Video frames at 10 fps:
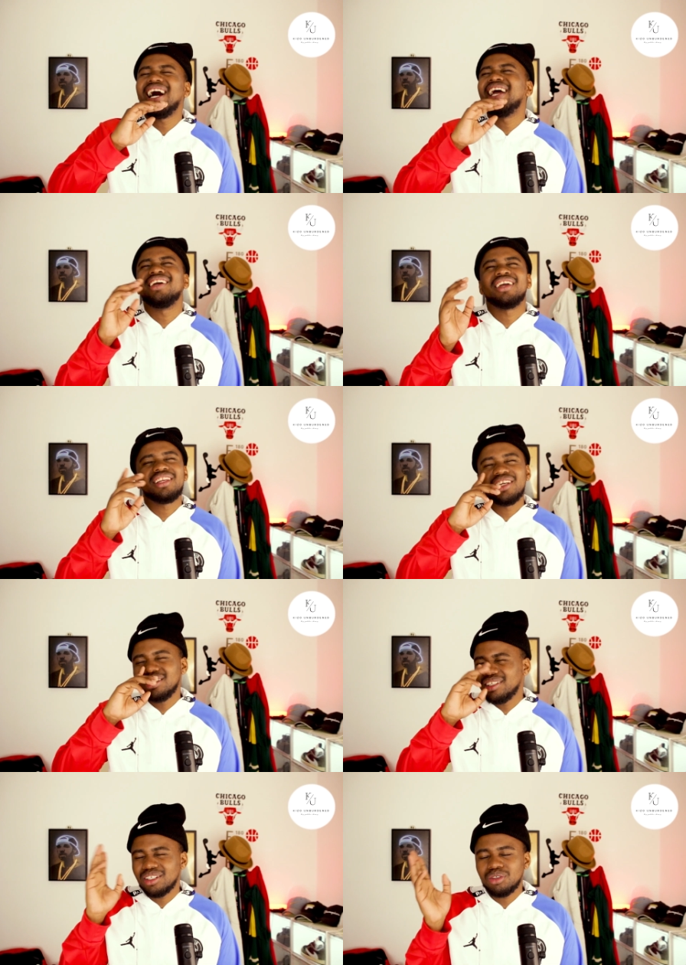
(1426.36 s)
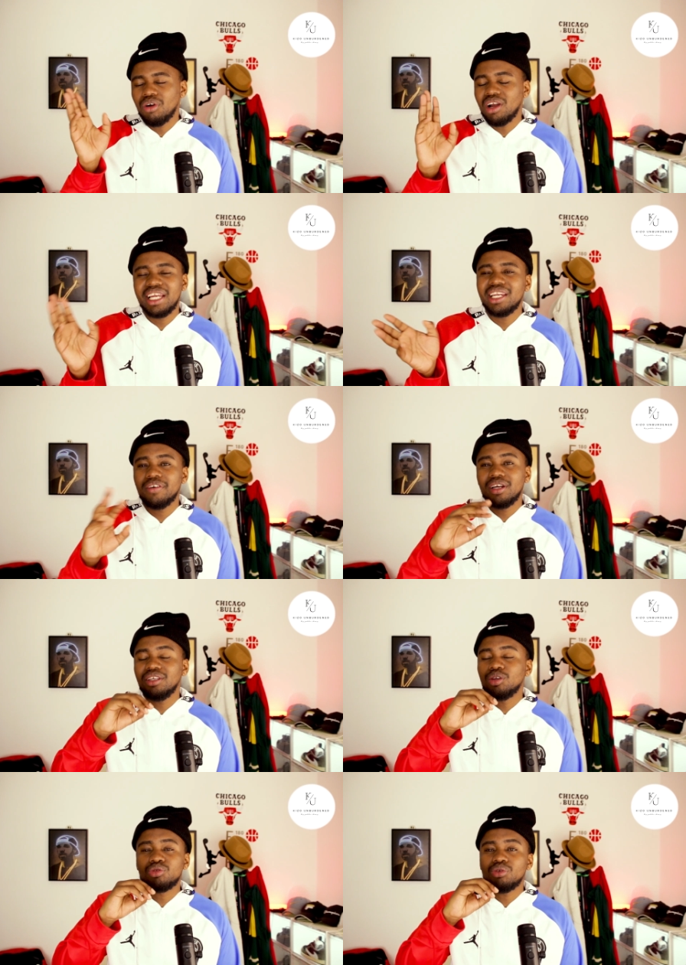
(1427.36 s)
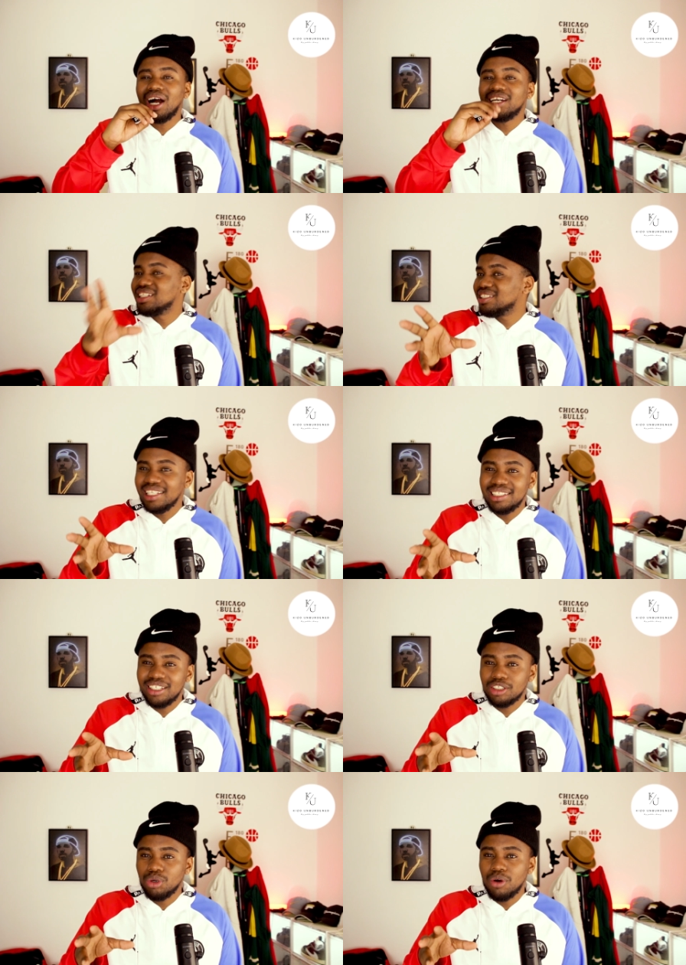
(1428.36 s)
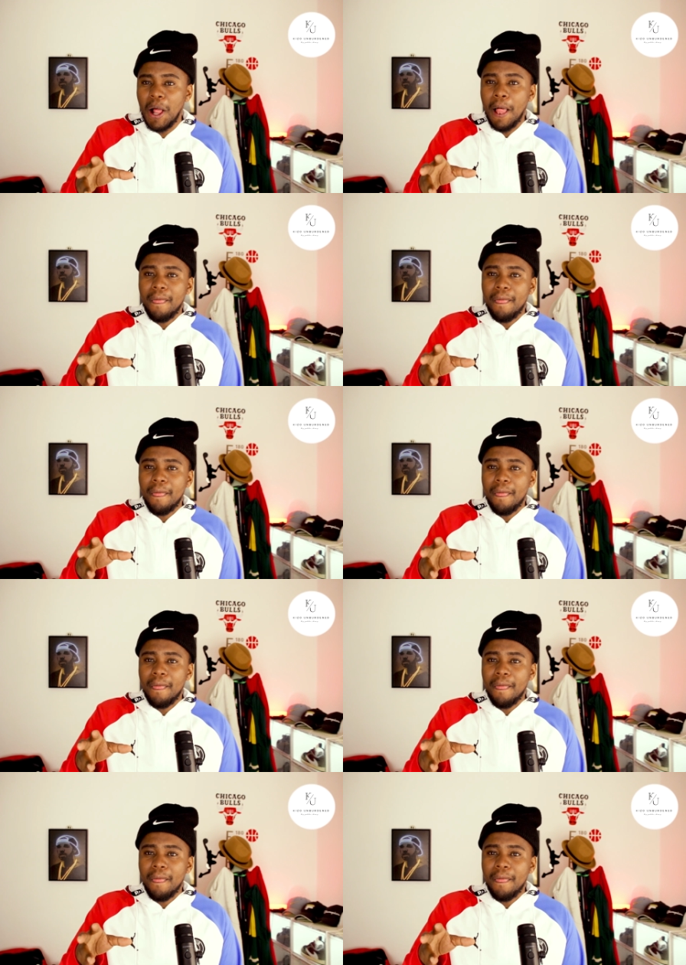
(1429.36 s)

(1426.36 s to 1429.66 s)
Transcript: hated TikTok. I never used to understand TikTok.